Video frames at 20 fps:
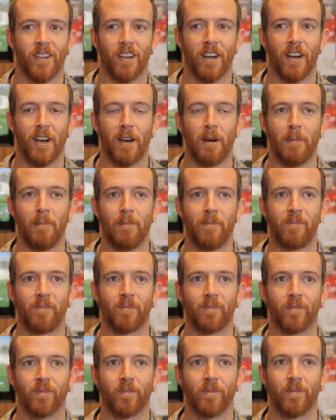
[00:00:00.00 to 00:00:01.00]
Um,
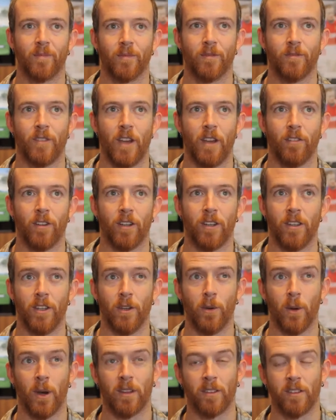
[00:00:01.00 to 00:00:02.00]
favorite in the
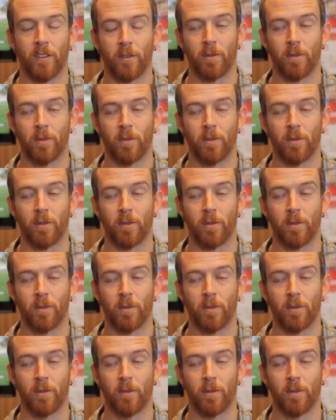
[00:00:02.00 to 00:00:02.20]
U.S.